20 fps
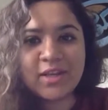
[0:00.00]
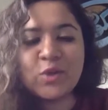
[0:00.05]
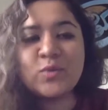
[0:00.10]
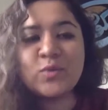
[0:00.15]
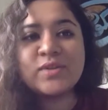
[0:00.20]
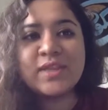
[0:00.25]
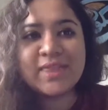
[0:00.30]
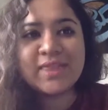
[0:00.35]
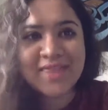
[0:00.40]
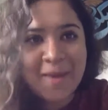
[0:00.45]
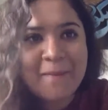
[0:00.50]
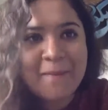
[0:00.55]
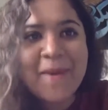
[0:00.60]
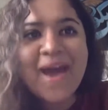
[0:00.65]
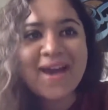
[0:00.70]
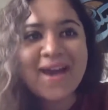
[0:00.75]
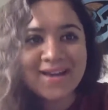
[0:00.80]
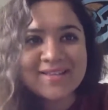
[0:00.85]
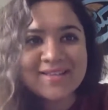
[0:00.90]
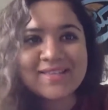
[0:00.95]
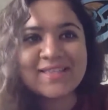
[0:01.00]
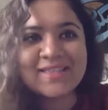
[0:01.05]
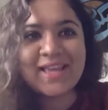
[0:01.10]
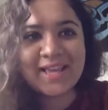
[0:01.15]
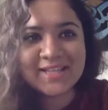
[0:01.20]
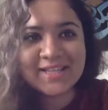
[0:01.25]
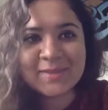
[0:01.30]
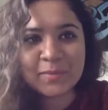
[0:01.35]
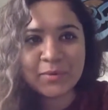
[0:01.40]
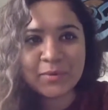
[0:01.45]
using them as the
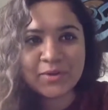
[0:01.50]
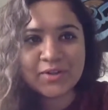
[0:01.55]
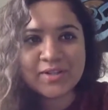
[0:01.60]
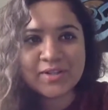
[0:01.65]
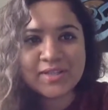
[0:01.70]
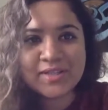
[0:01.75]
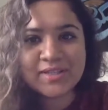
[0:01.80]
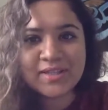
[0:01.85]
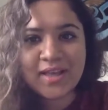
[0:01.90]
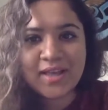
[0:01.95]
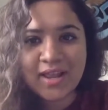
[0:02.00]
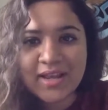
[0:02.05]
experts